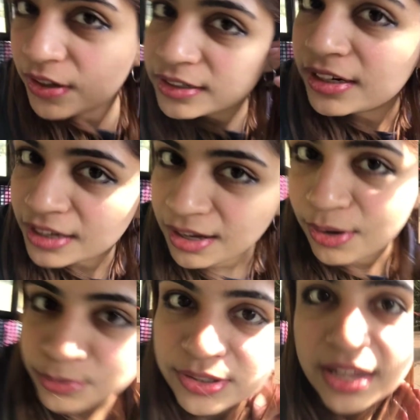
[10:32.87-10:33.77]
fun day
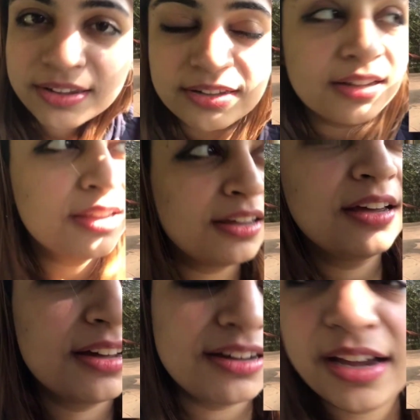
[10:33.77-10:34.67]
out, and
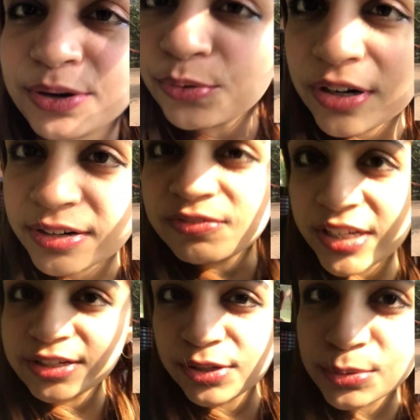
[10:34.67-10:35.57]
I couldn't
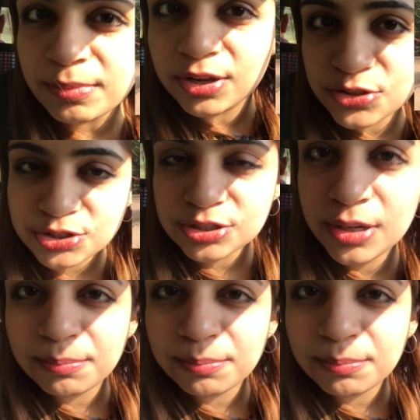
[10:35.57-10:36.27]
video much,